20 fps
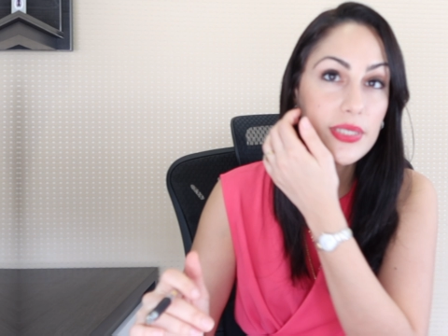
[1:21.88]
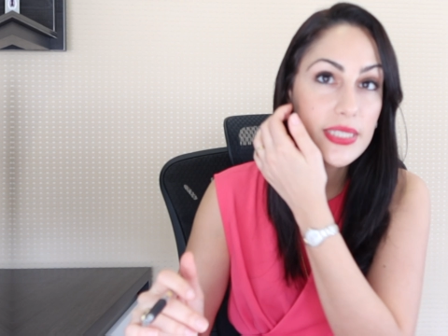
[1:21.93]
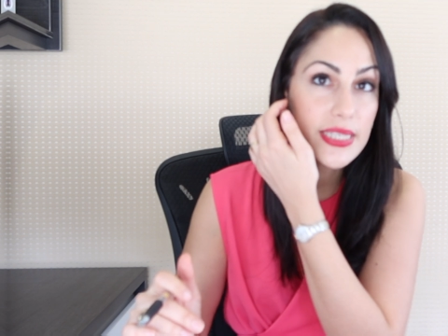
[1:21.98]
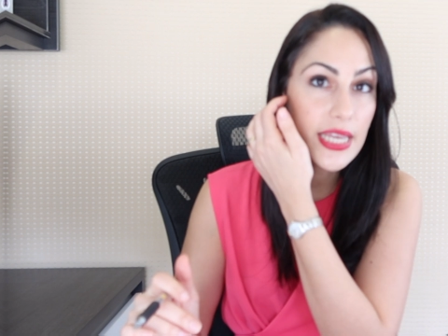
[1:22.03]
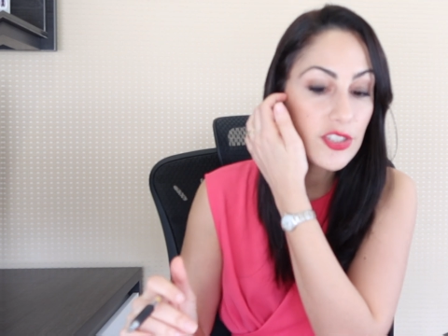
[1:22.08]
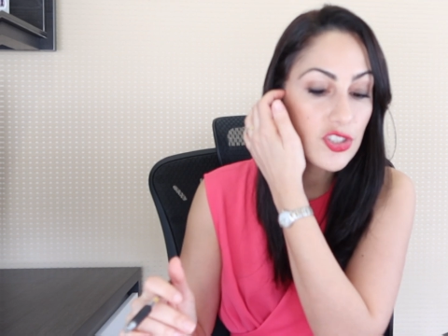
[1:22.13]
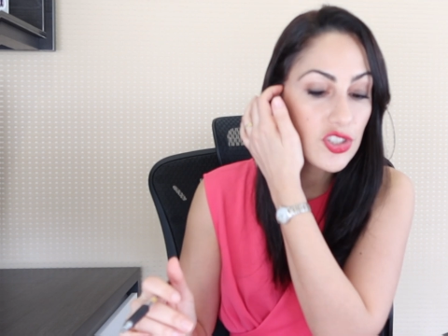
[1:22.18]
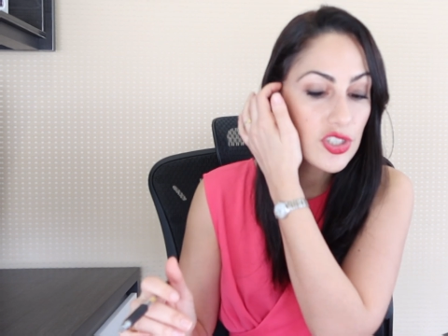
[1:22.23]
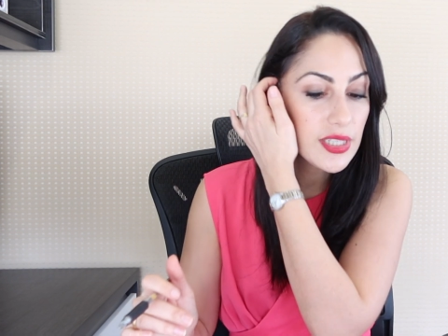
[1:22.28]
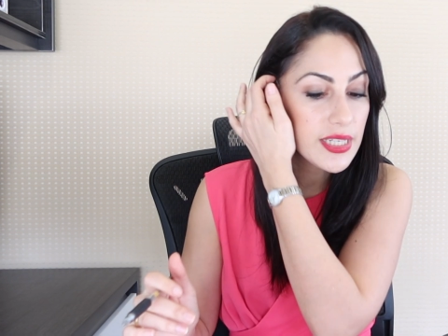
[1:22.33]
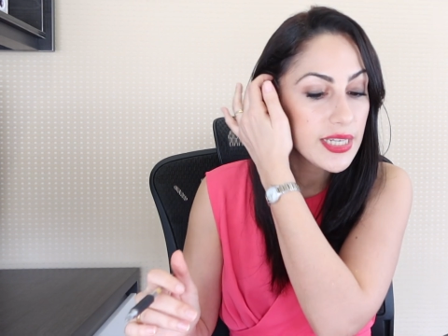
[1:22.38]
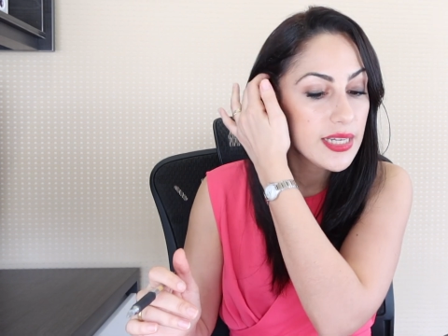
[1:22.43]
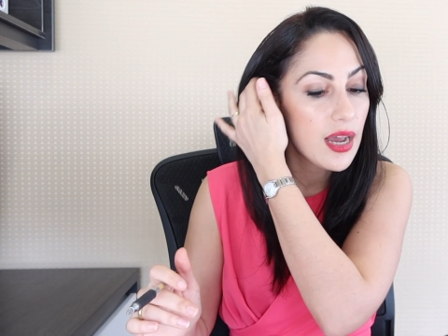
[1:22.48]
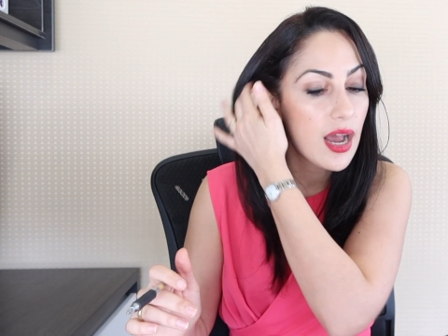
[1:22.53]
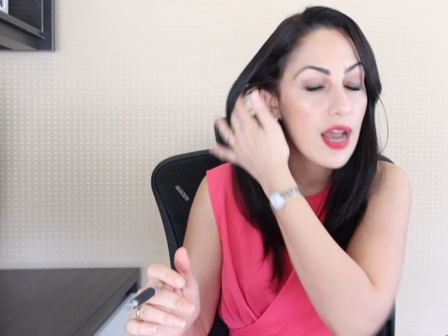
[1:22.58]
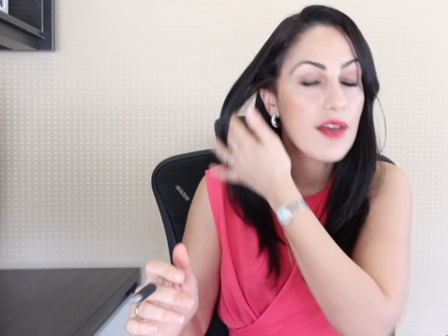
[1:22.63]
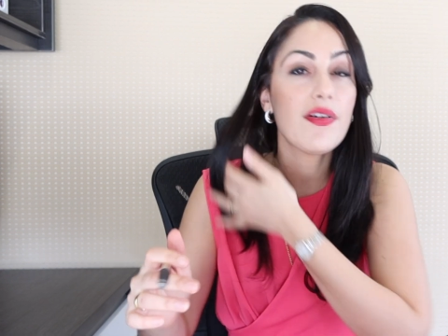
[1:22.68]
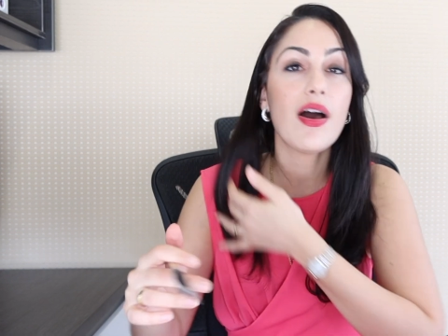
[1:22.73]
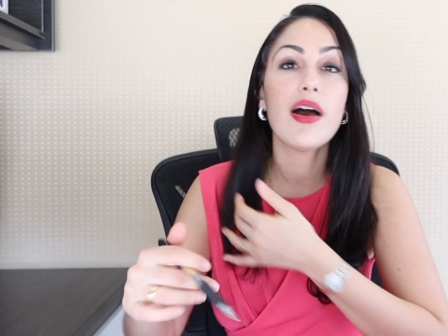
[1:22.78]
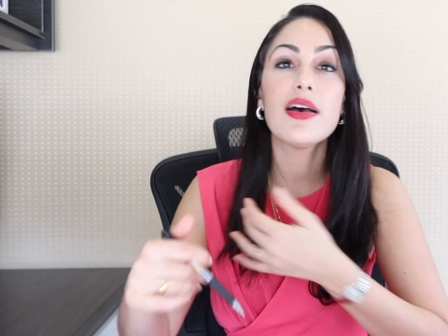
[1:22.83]
essentially,
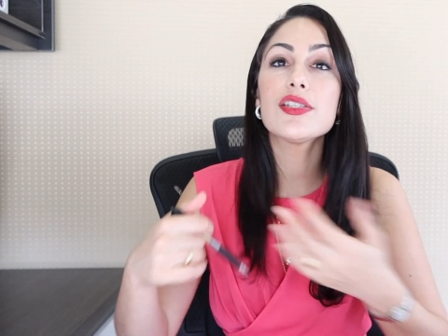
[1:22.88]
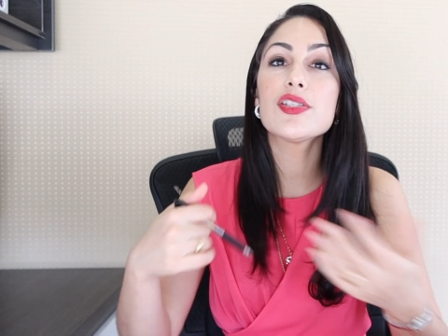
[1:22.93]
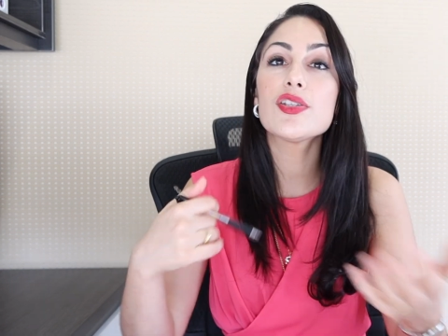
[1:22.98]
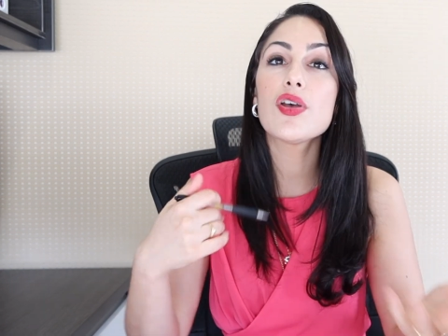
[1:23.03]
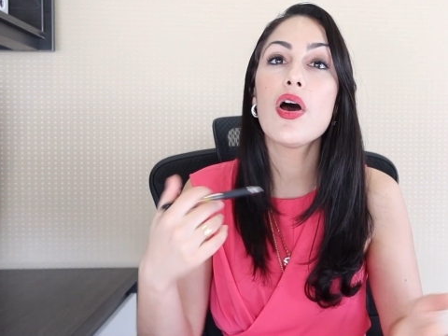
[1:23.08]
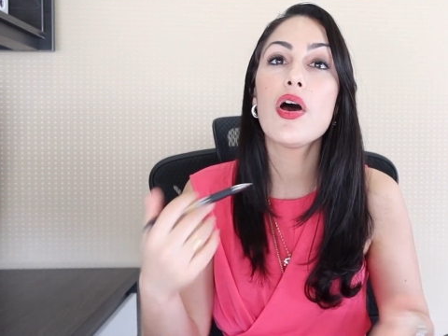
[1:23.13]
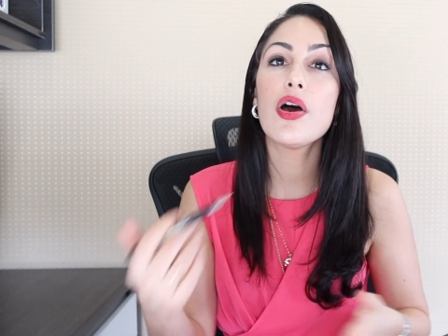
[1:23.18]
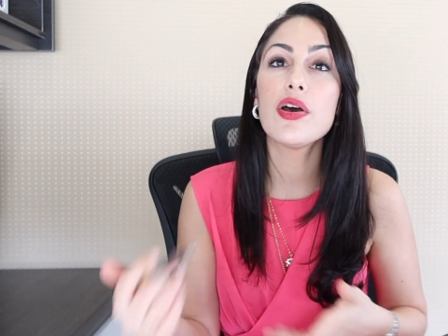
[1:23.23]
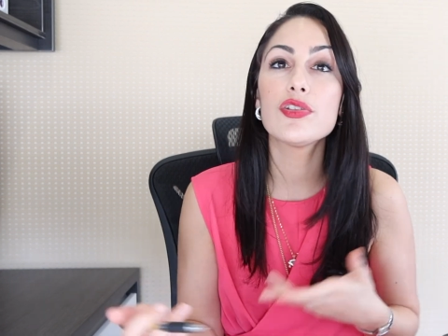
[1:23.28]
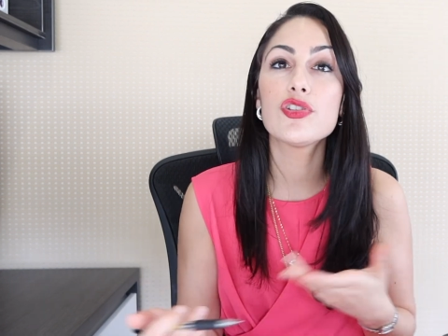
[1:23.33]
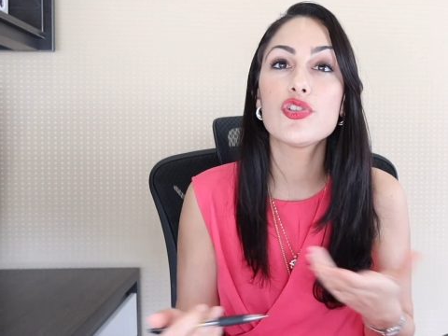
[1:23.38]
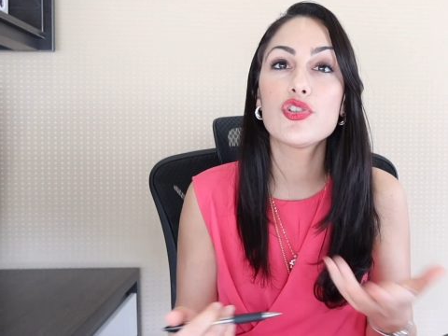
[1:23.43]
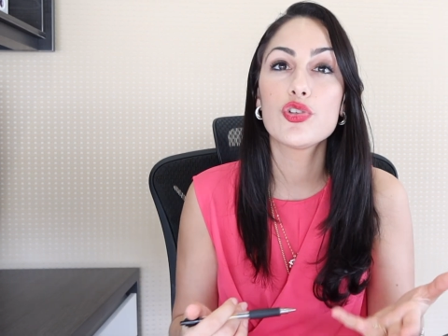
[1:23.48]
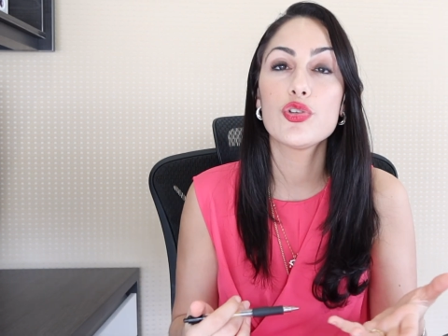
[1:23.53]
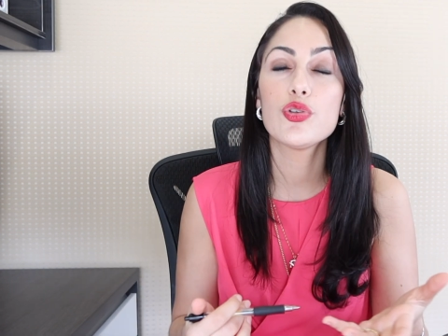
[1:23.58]
I've asked her